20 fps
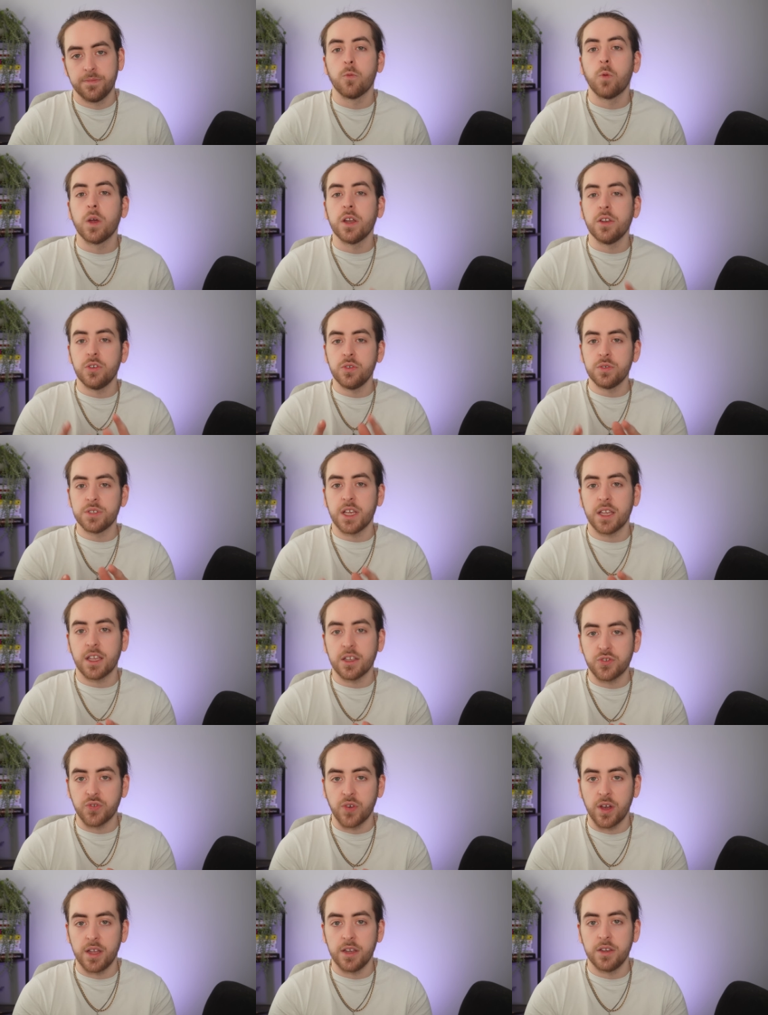When you take a
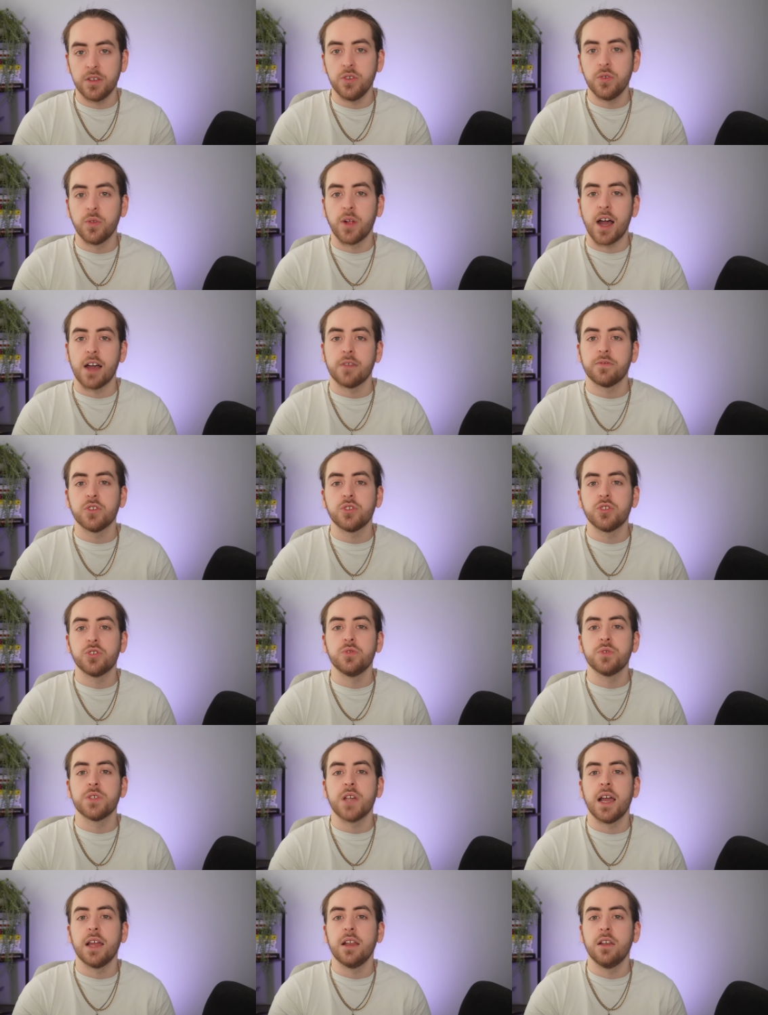trade, you'll have to
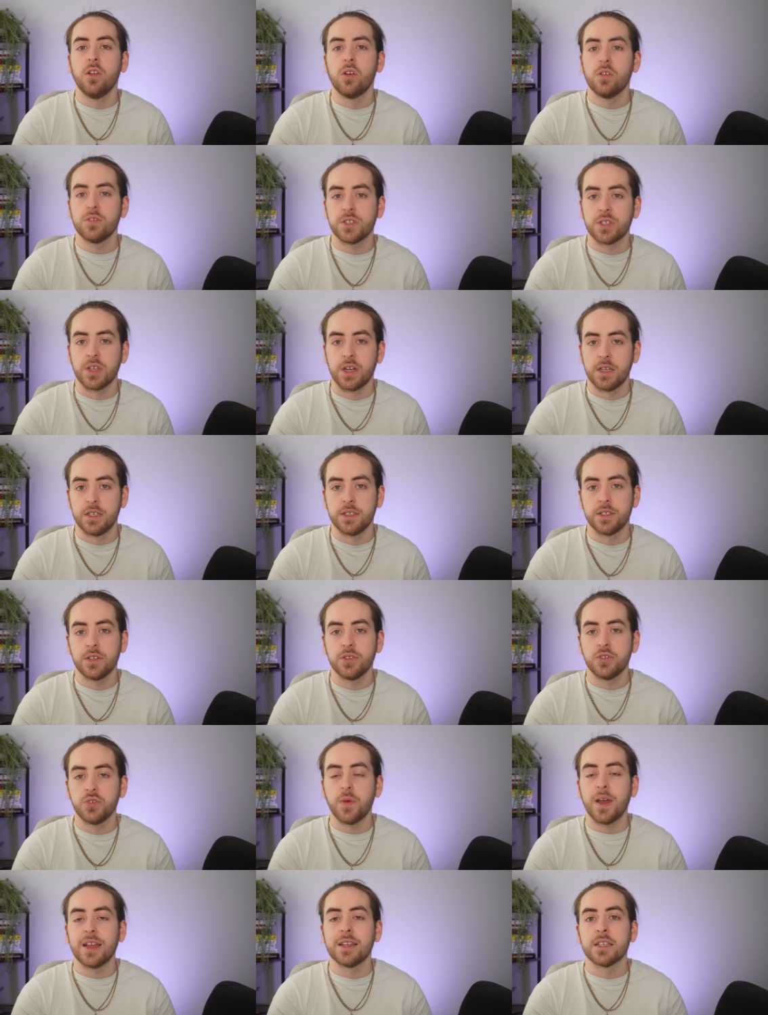choose a lot size
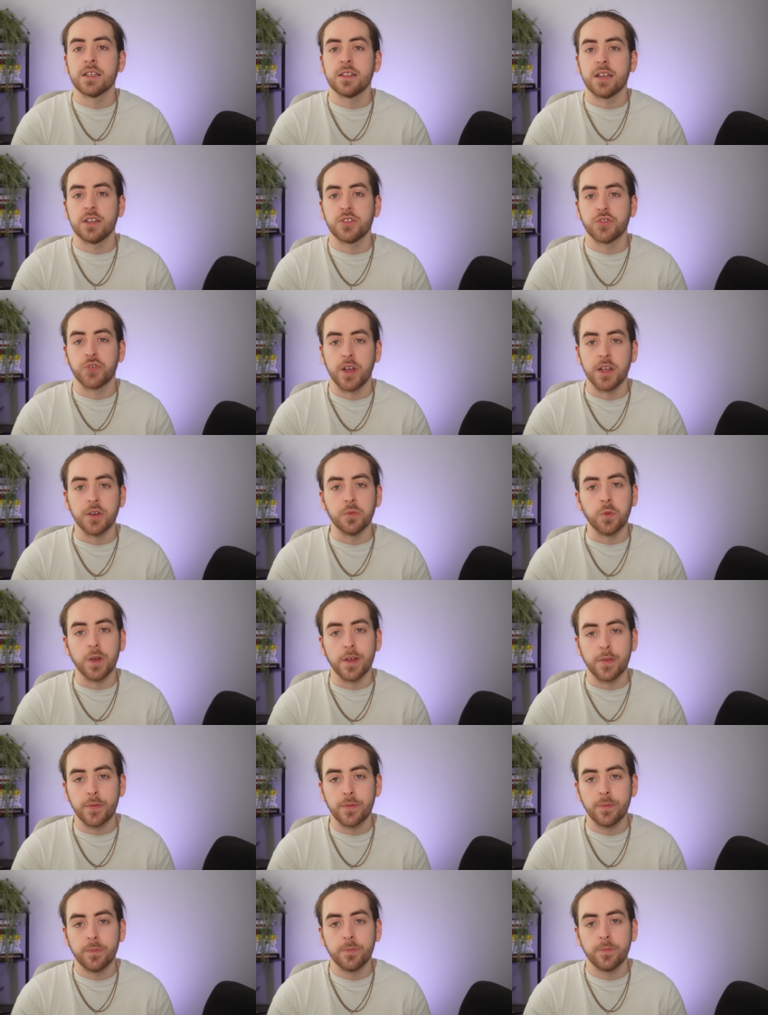to enter that trade
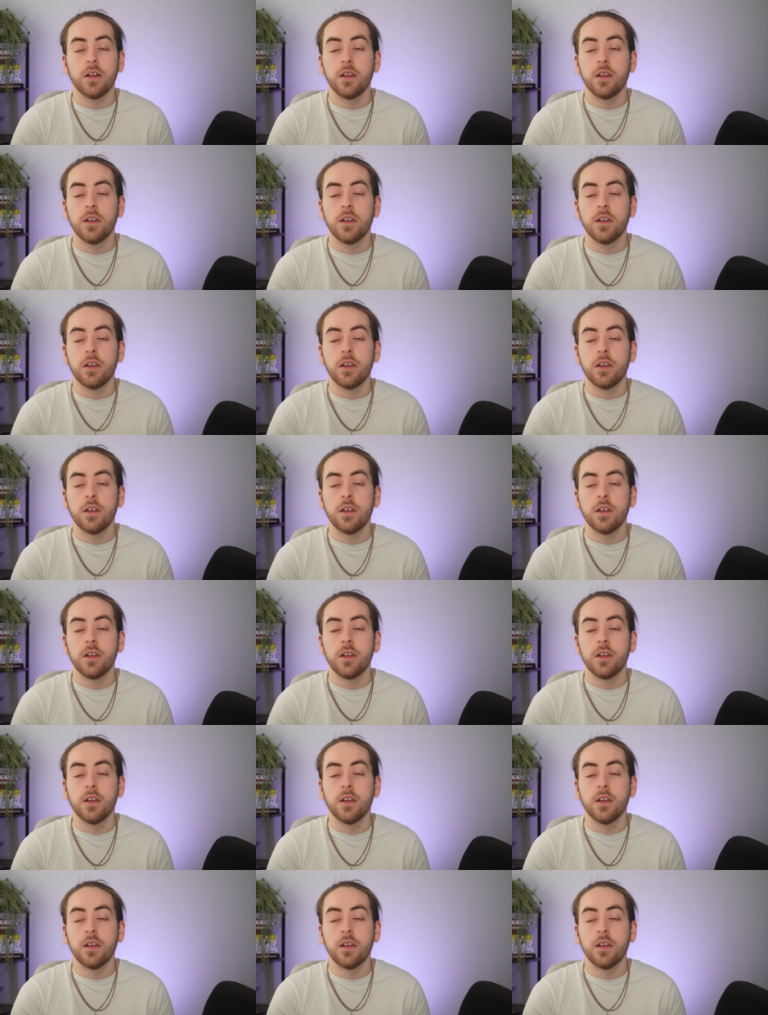with.